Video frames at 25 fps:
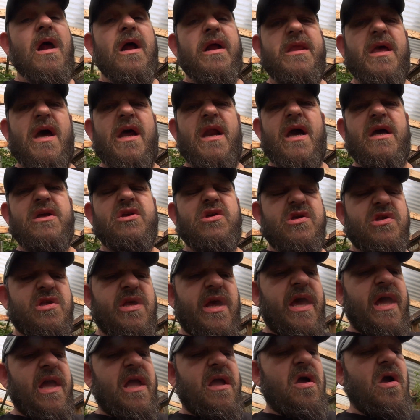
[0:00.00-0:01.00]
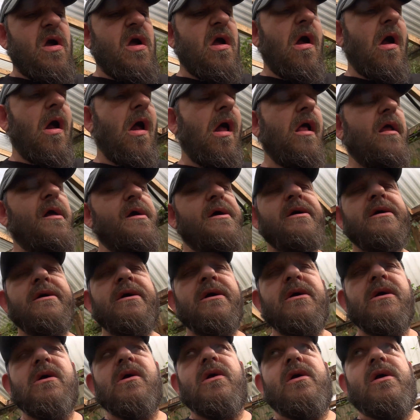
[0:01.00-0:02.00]
that I just ate
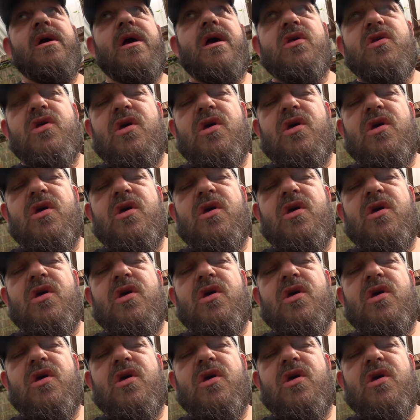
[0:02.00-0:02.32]
is